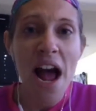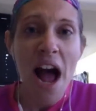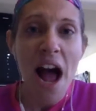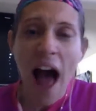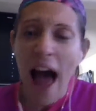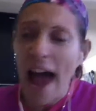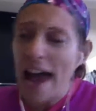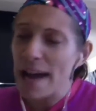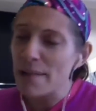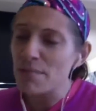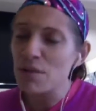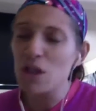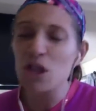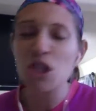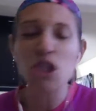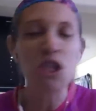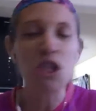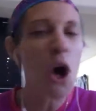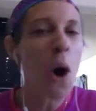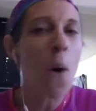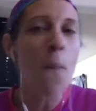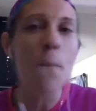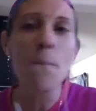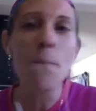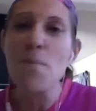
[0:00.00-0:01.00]
I am
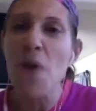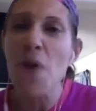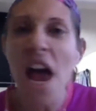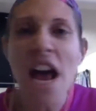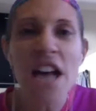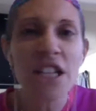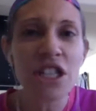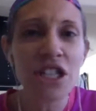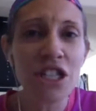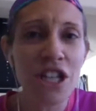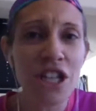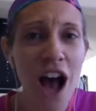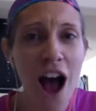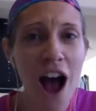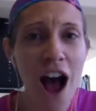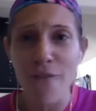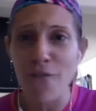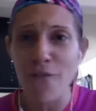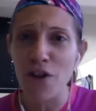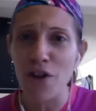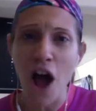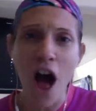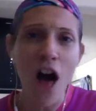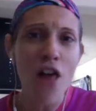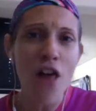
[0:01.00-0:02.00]
so pissed off
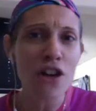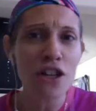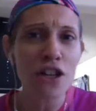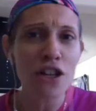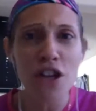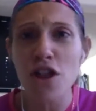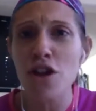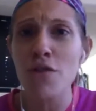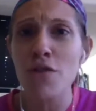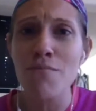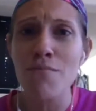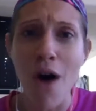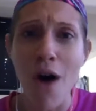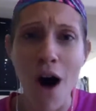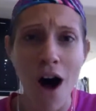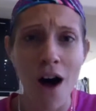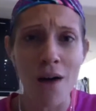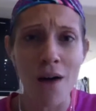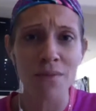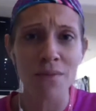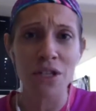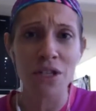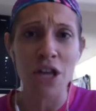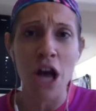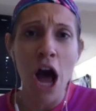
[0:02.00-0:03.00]
at all these other
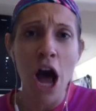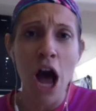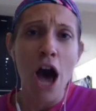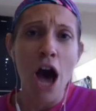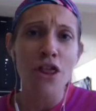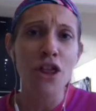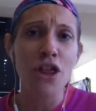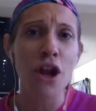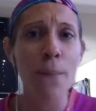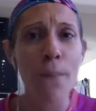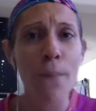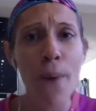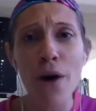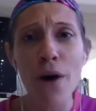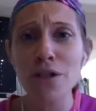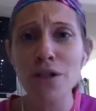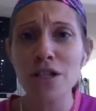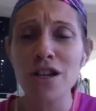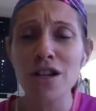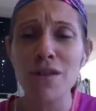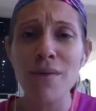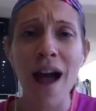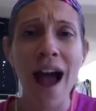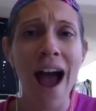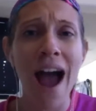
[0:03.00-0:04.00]
moms that are posting
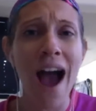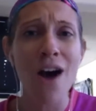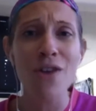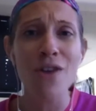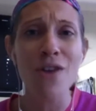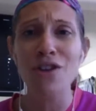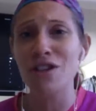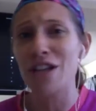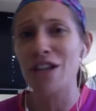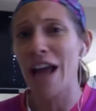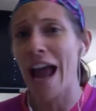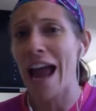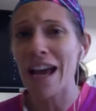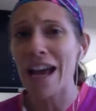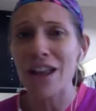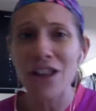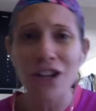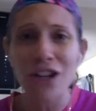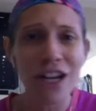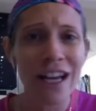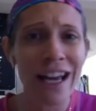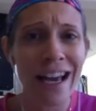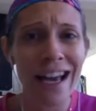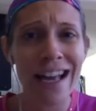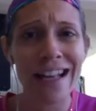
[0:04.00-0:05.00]
about how they're taking their
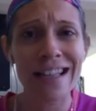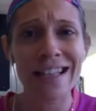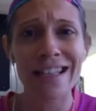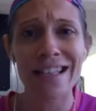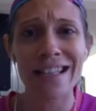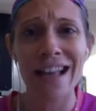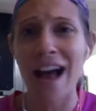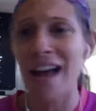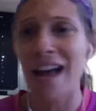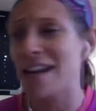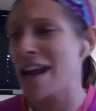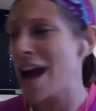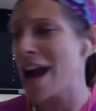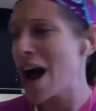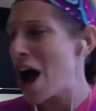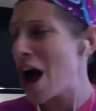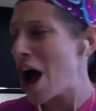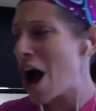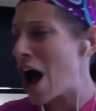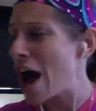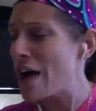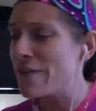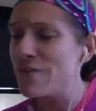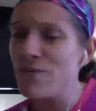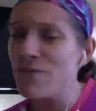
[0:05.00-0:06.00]
kids on
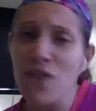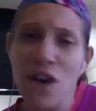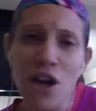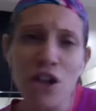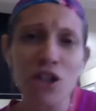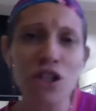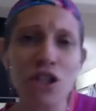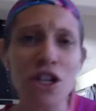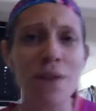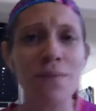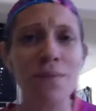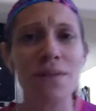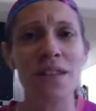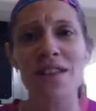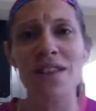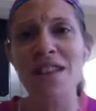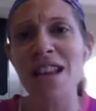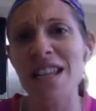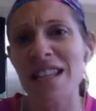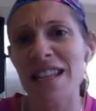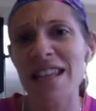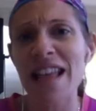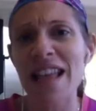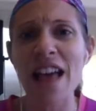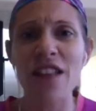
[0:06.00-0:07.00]
field trips and
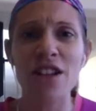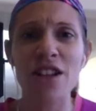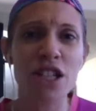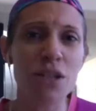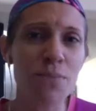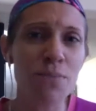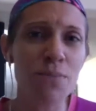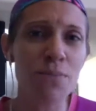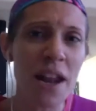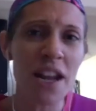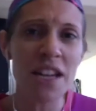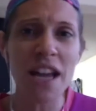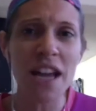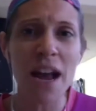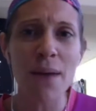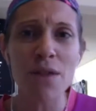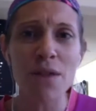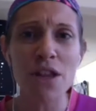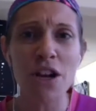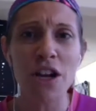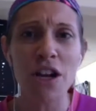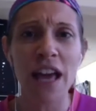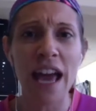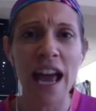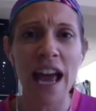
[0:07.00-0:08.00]
this and that. They're spending time with
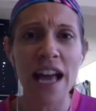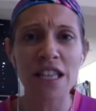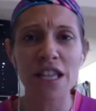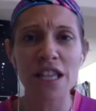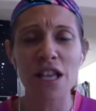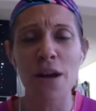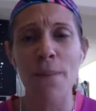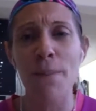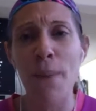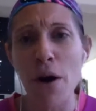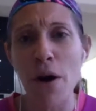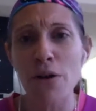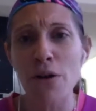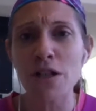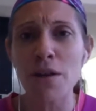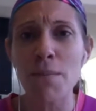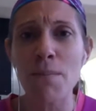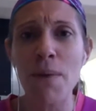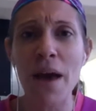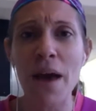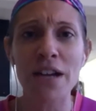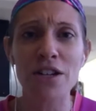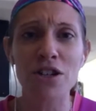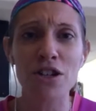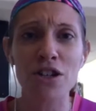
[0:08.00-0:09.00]
their kids and they're posting
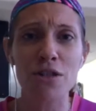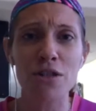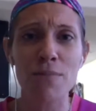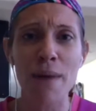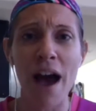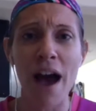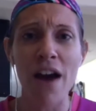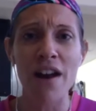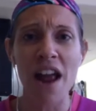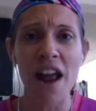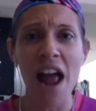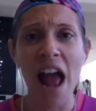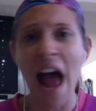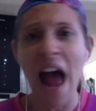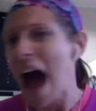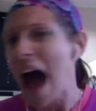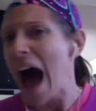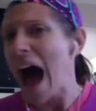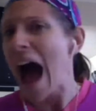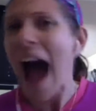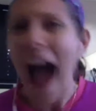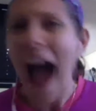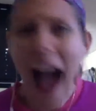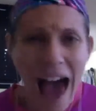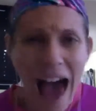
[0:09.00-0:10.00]
pictures about it.
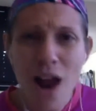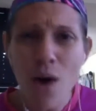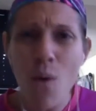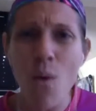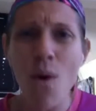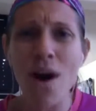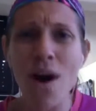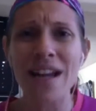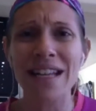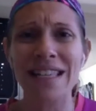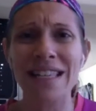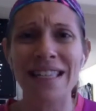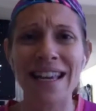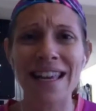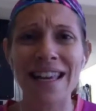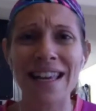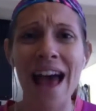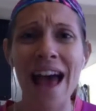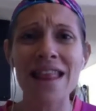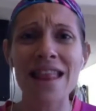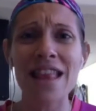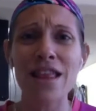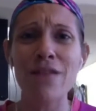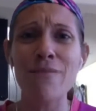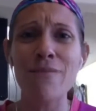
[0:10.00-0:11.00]
I don't want to see that.
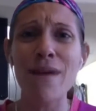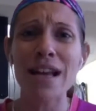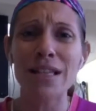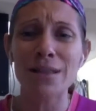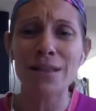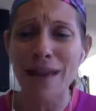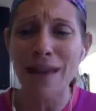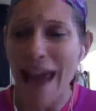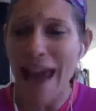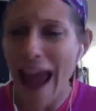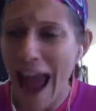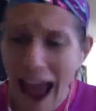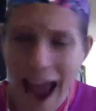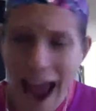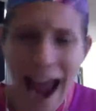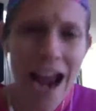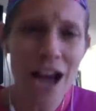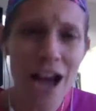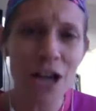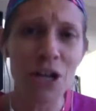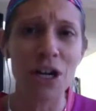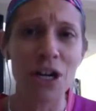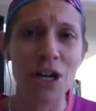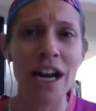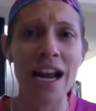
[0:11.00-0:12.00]
That makes me
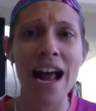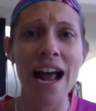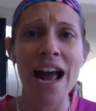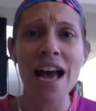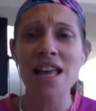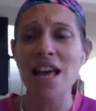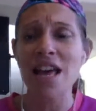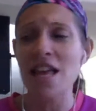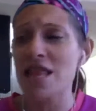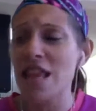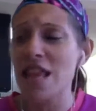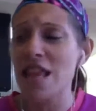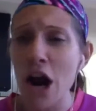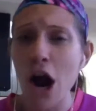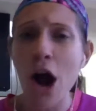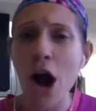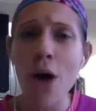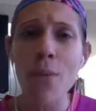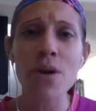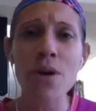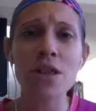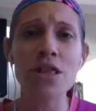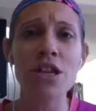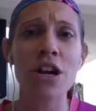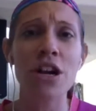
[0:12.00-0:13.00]
angry that they're home
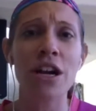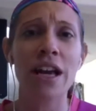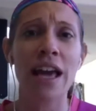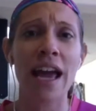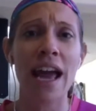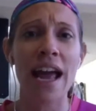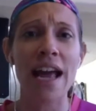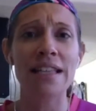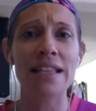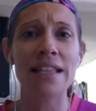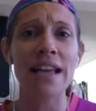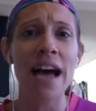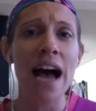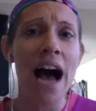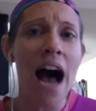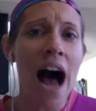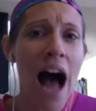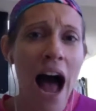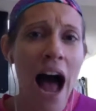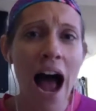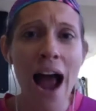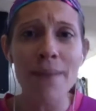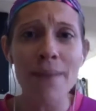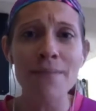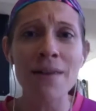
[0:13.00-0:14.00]
with their kids.
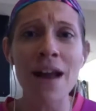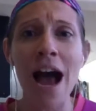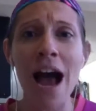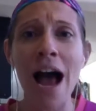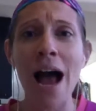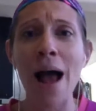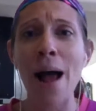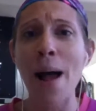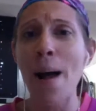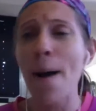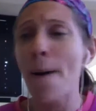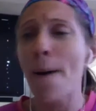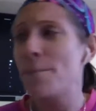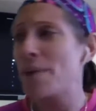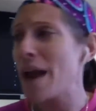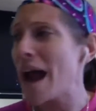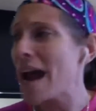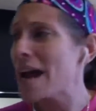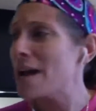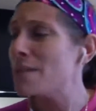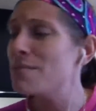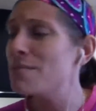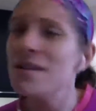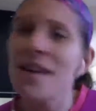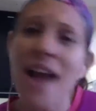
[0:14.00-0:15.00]
But I
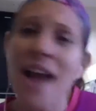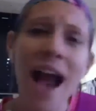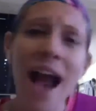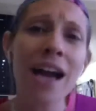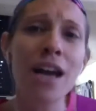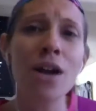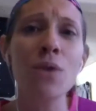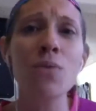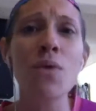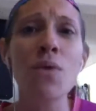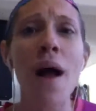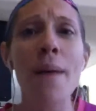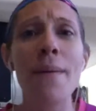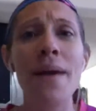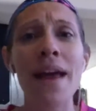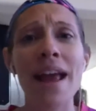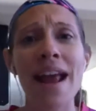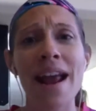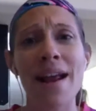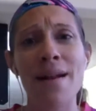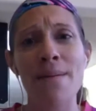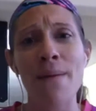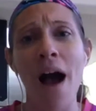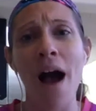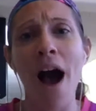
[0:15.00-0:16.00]
am not going to rub it
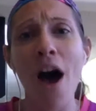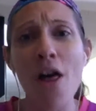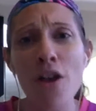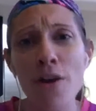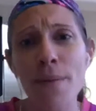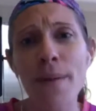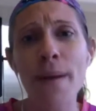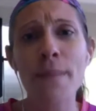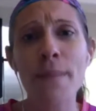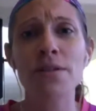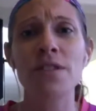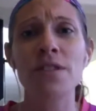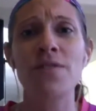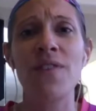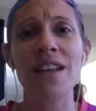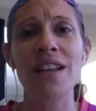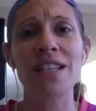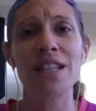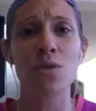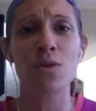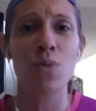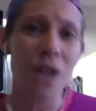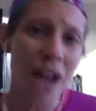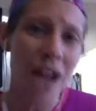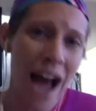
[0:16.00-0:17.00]
in other people's
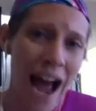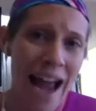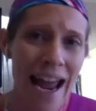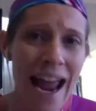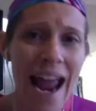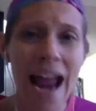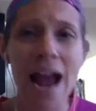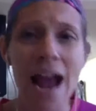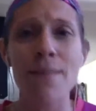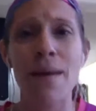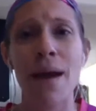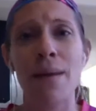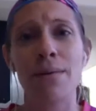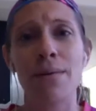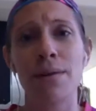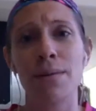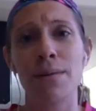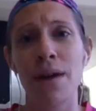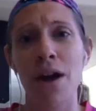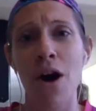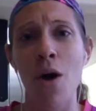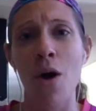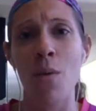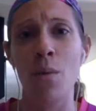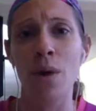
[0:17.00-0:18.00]
faces when I am able to be
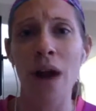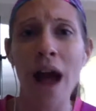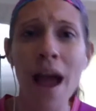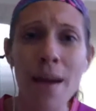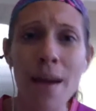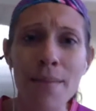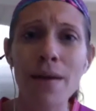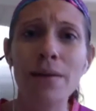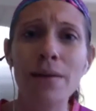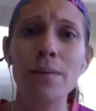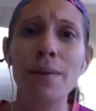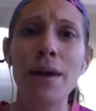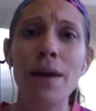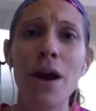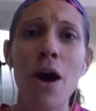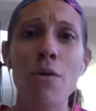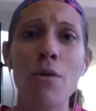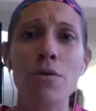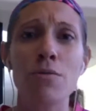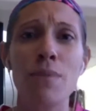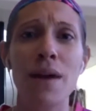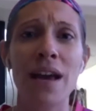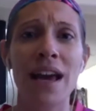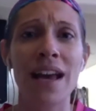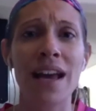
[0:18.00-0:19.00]
home. When I'm able to be home with
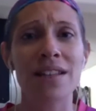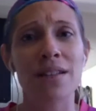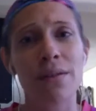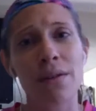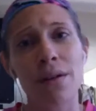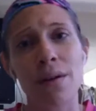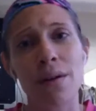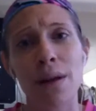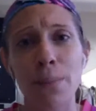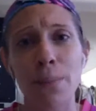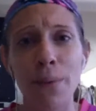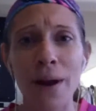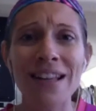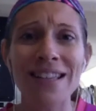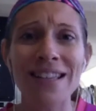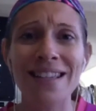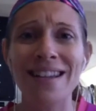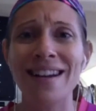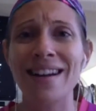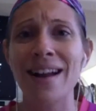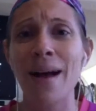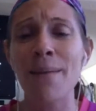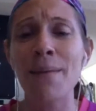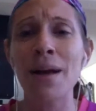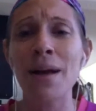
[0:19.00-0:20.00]
my kids, I'm going to be present,
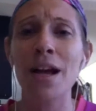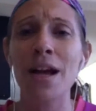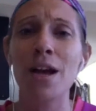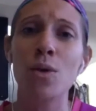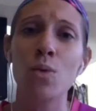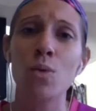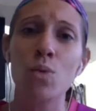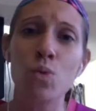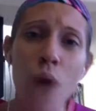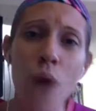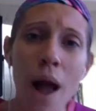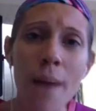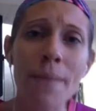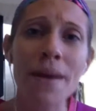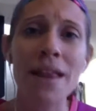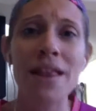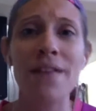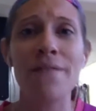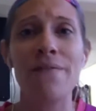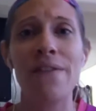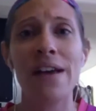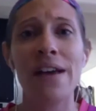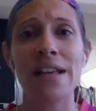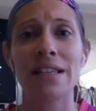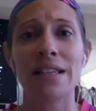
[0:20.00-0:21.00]
and I'm not going to rub it in the
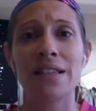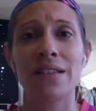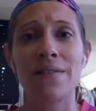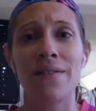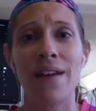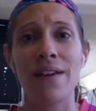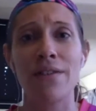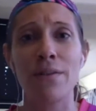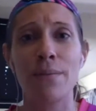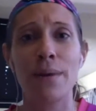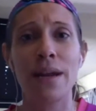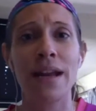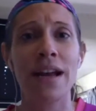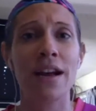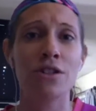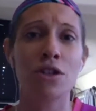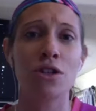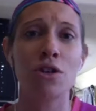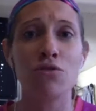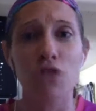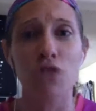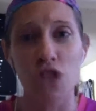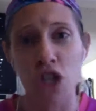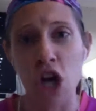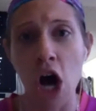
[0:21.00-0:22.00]
faces of everybody else
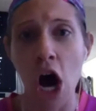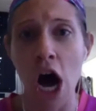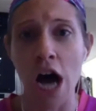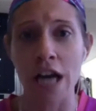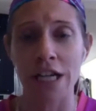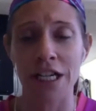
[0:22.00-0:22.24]
who's not.